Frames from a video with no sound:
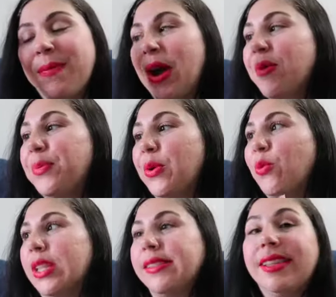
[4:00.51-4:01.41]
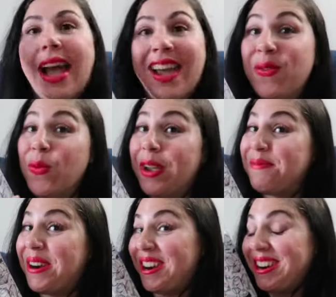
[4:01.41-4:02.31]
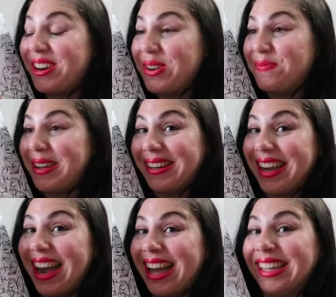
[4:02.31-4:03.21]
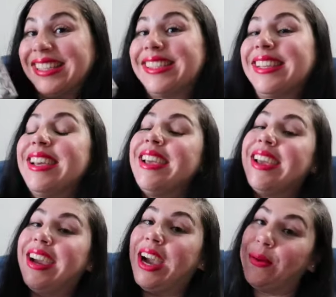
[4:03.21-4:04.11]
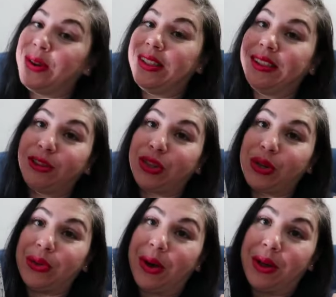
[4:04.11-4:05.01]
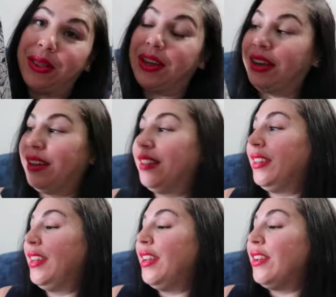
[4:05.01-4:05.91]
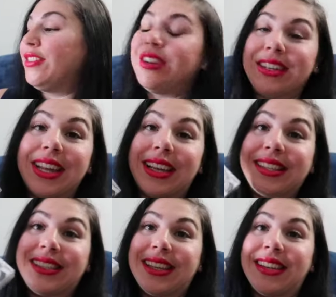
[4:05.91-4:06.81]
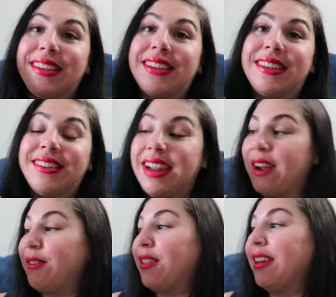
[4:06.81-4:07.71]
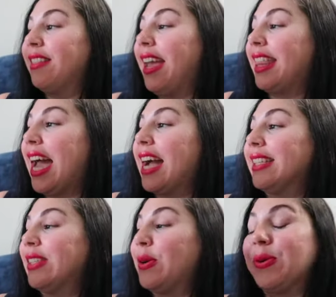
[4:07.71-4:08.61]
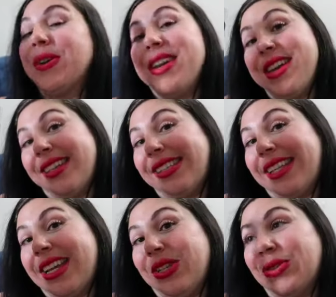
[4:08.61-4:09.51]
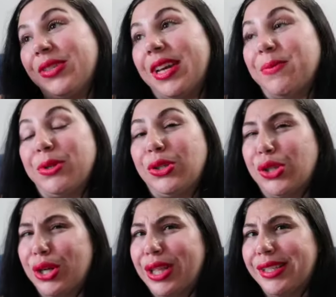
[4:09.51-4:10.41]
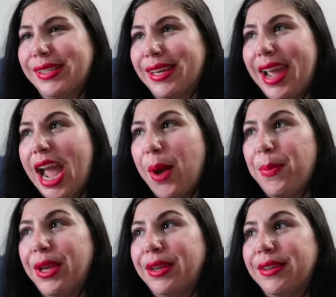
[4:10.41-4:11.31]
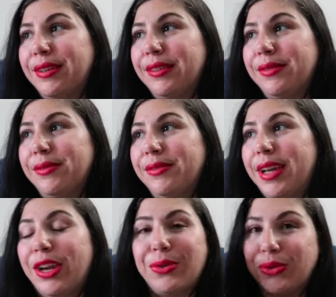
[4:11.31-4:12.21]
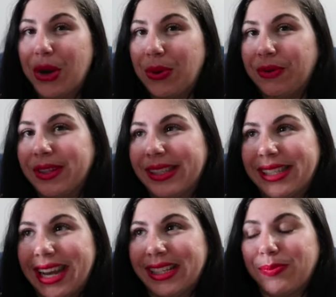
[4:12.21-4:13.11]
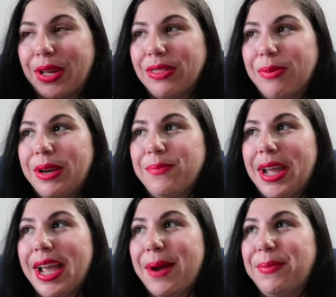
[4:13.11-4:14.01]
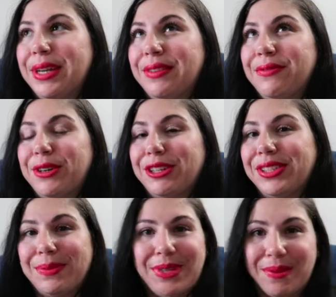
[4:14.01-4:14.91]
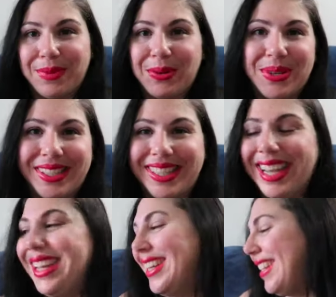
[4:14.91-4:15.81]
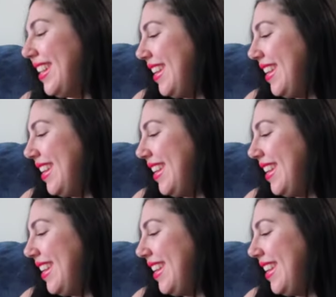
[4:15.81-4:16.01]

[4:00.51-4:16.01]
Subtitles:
about. But once I whip her open, guys, I will show you all the goodness and everything like that. So stay tuned. I'm sure that's gonna happen. I don't know if it's next month, but it might happen for September. We'll see.